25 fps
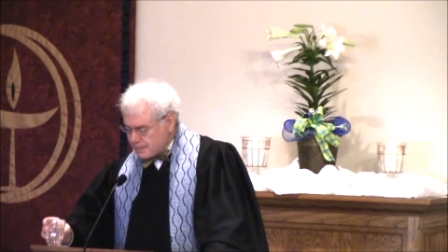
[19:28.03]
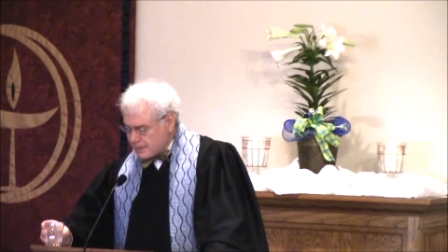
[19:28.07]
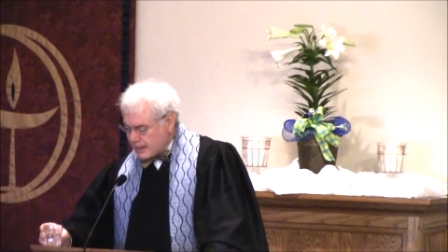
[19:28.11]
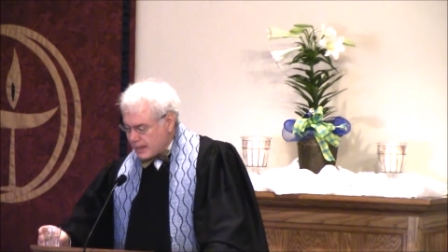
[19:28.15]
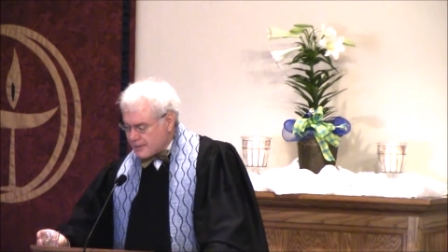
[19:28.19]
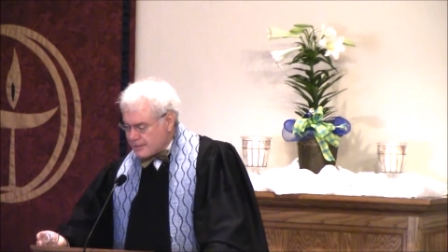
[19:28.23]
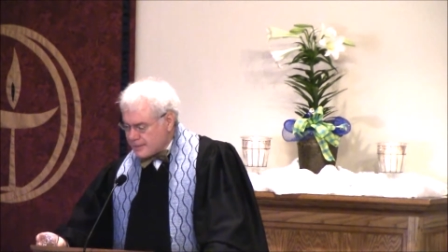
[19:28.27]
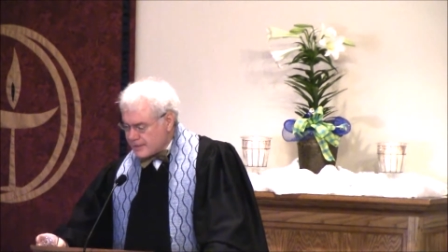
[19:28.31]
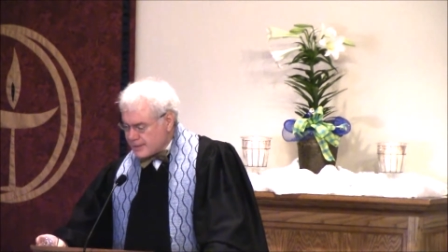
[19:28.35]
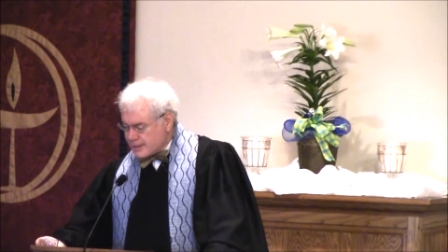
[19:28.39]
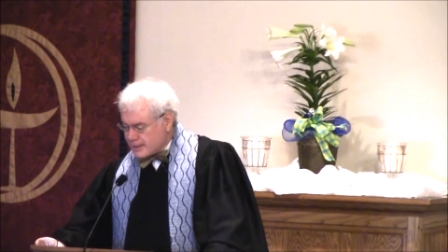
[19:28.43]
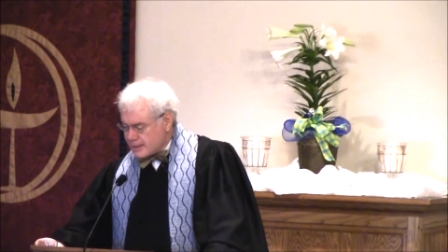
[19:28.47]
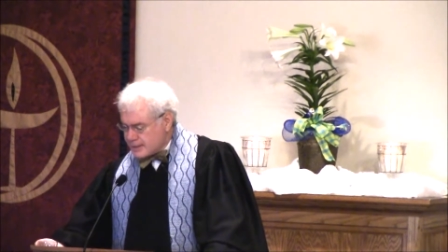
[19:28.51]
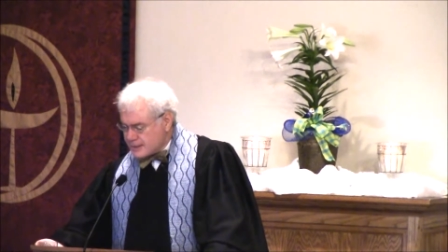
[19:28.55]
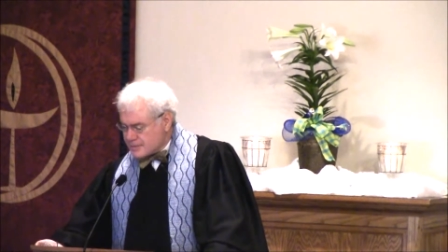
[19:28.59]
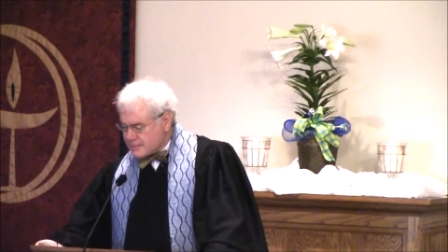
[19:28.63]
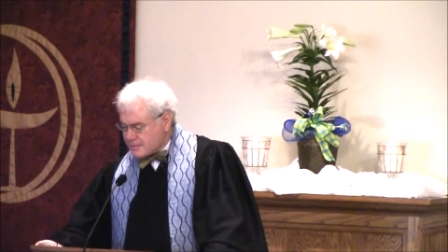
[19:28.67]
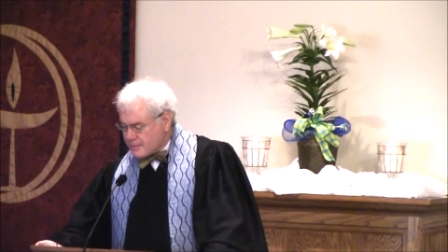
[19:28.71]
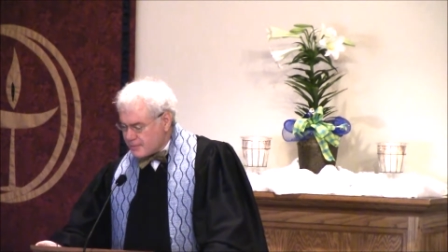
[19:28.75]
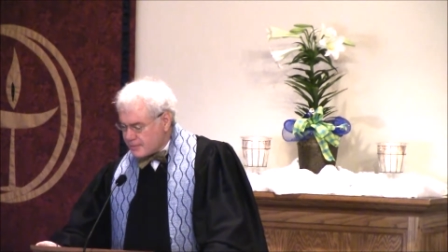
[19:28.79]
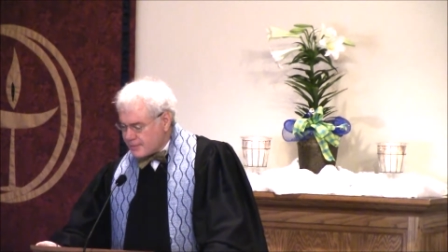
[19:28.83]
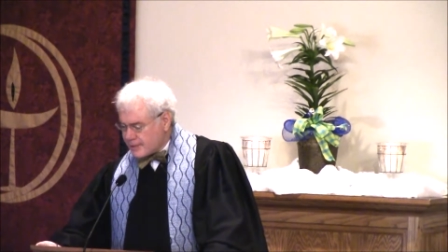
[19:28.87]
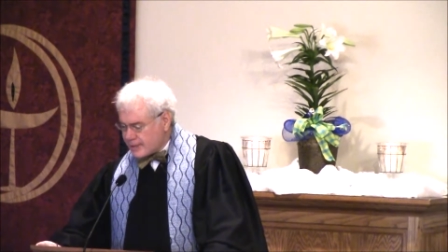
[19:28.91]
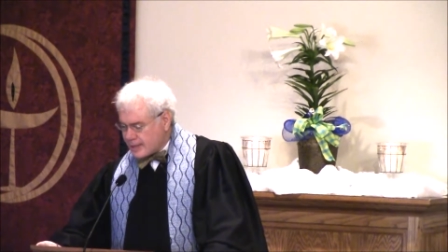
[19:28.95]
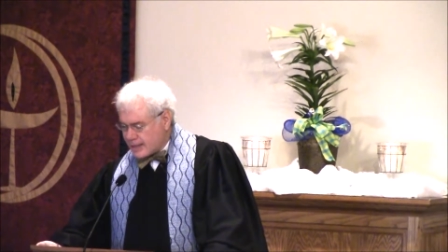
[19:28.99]
I think it is
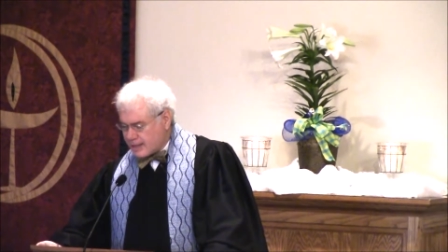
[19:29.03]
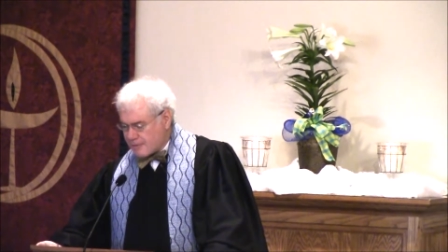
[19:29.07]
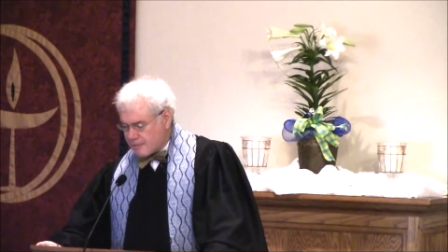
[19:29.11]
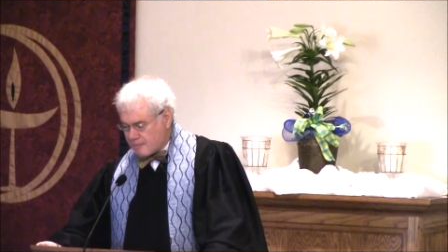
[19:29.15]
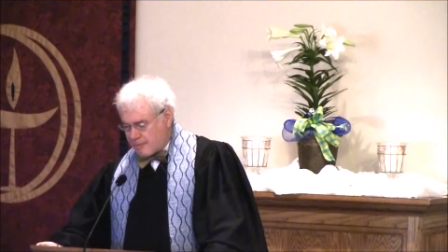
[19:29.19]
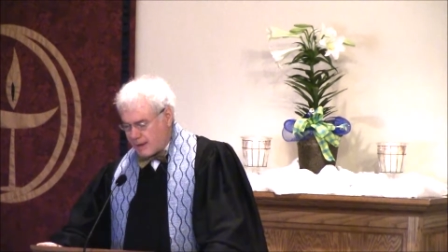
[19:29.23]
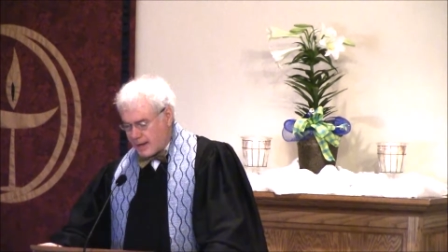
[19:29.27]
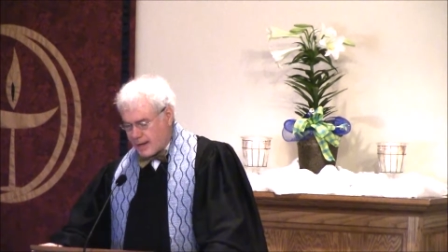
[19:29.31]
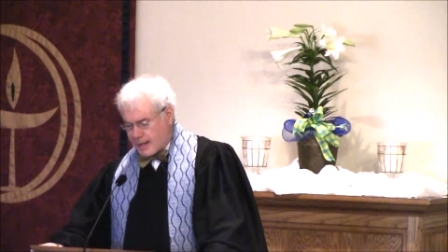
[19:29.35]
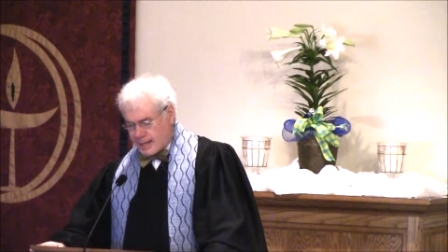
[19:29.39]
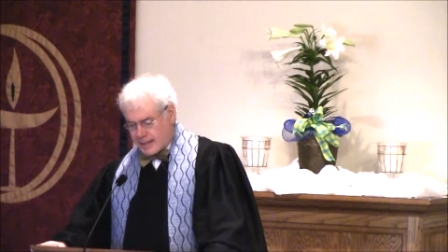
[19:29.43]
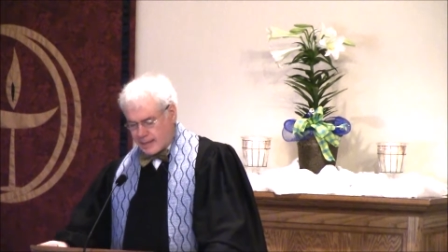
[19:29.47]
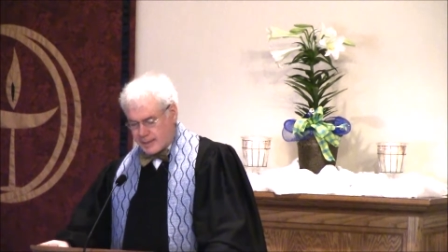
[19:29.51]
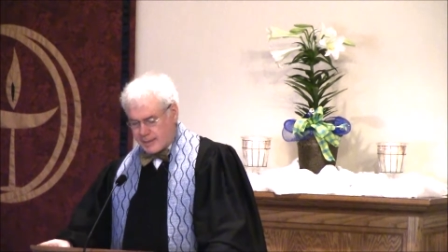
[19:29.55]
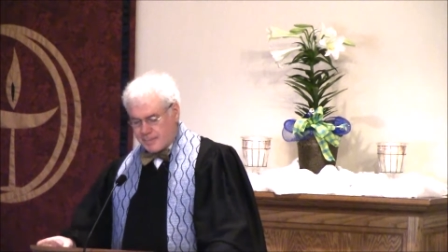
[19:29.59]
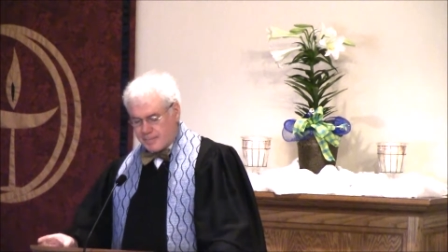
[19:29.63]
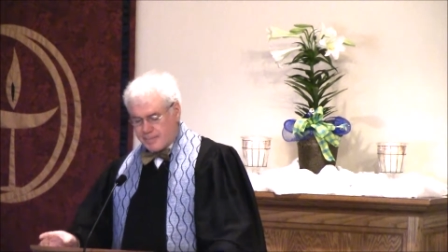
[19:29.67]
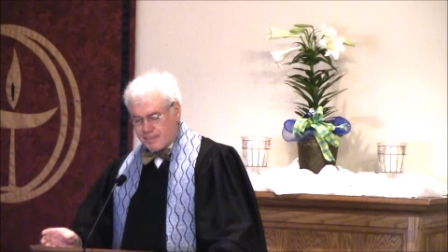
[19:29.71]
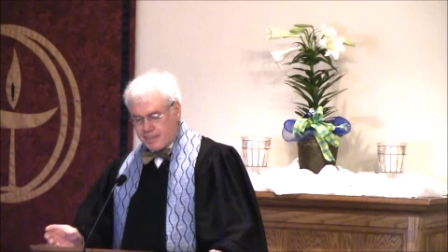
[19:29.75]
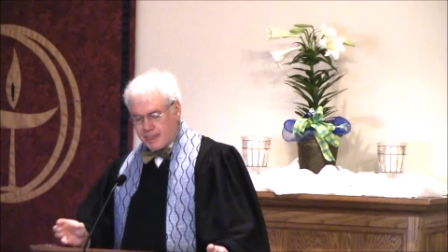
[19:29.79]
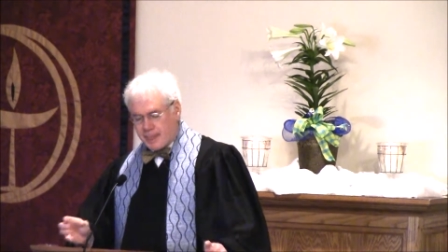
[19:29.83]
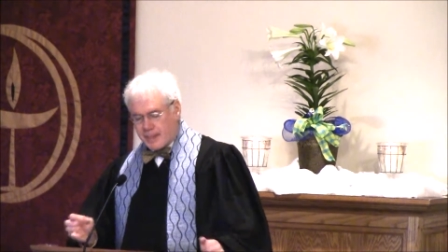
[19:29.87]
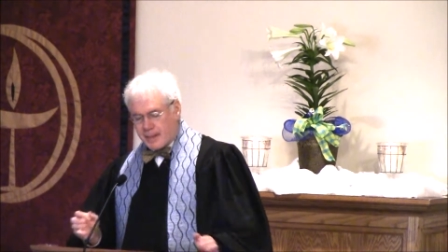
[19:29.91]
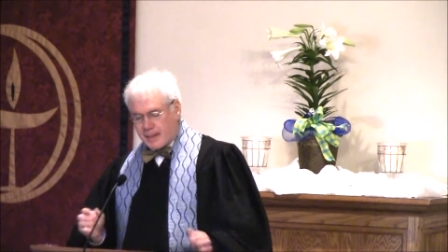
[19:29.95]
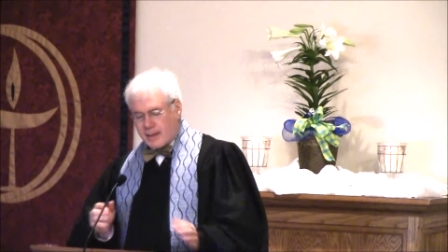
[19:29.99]
very ironic
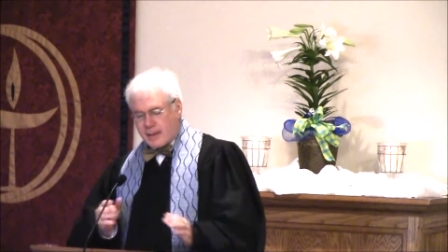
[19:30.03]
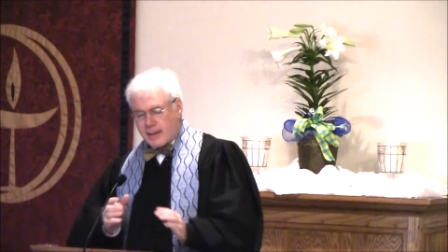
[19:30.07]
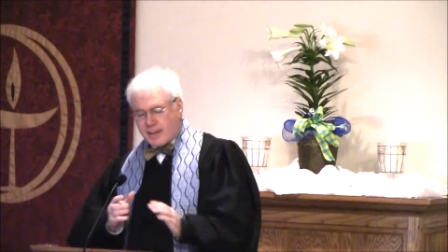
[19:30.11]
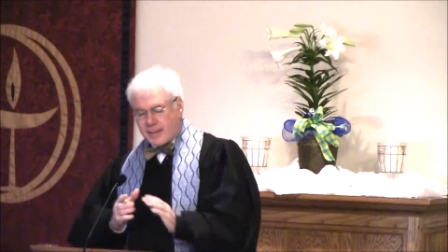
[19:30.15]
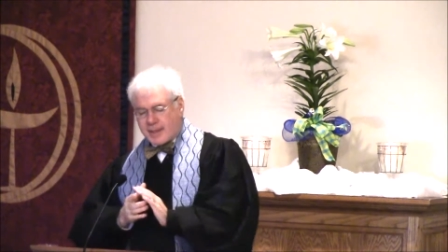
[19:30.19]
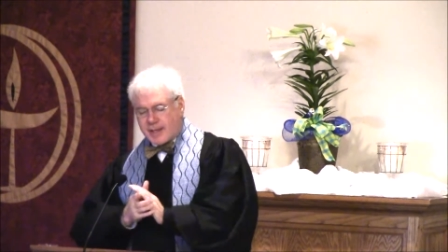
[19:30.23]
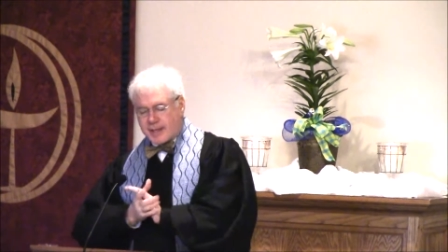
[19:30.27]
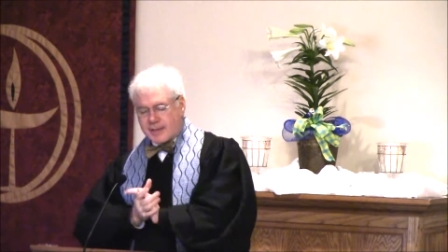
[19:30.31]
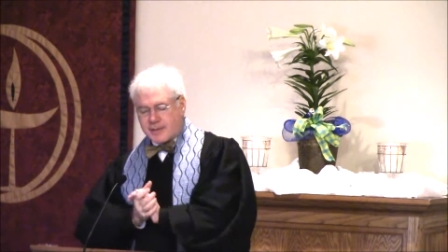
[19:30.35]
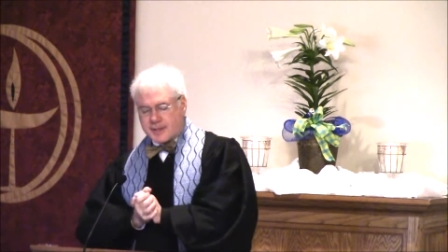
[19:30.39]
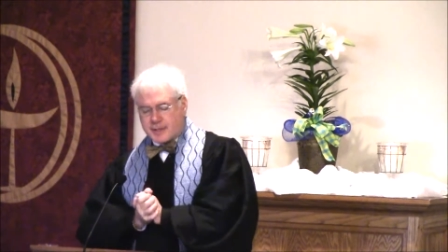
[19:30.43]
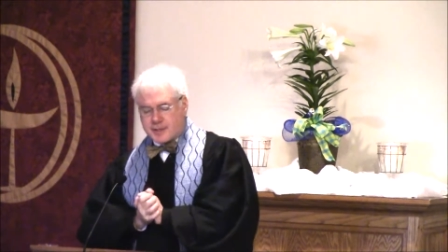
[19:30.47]
that